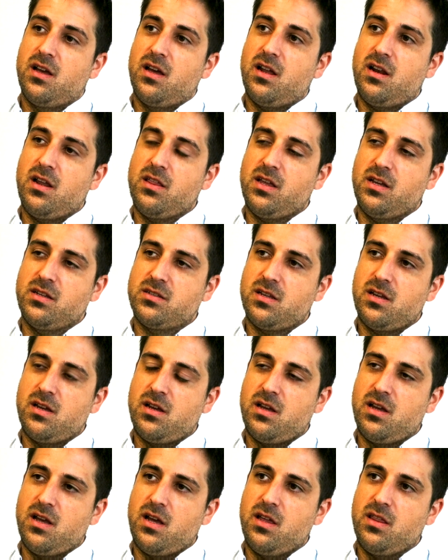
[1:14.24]
And I think it's
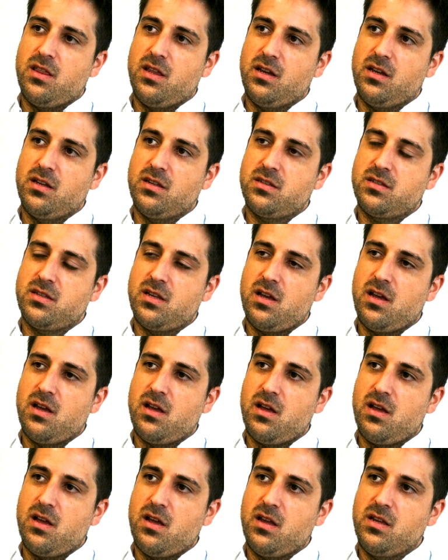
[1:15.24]

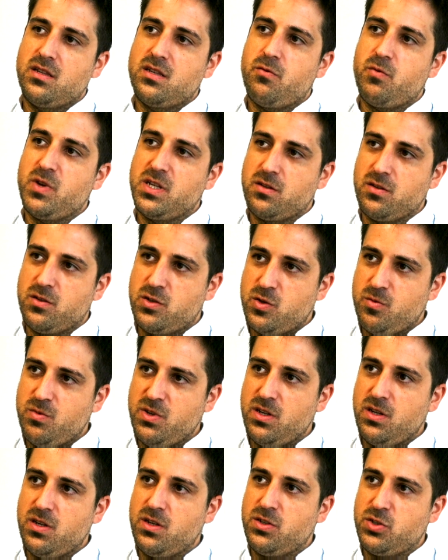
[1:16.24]
a reason to
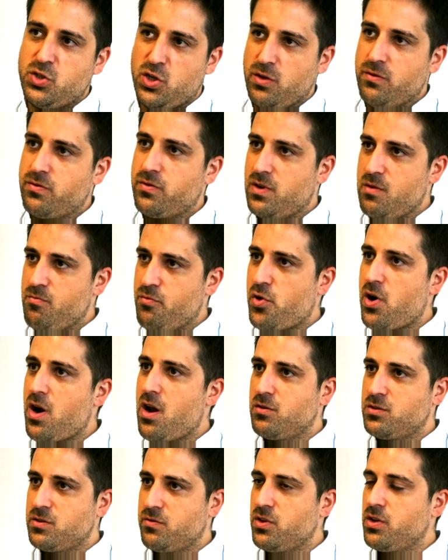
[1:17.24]
be cheerful and
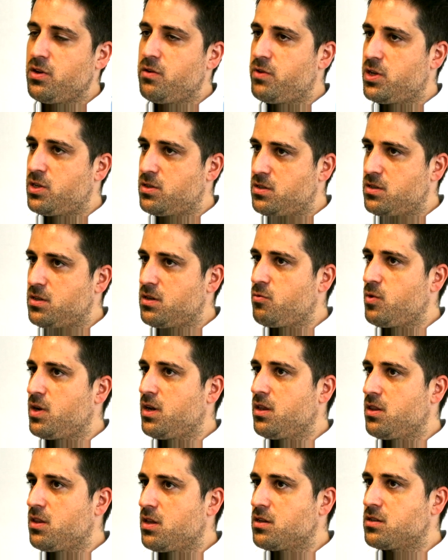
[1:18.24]
proud of the university,
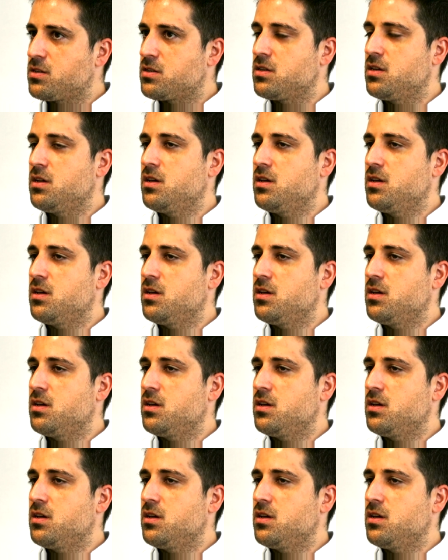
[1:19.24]
really, that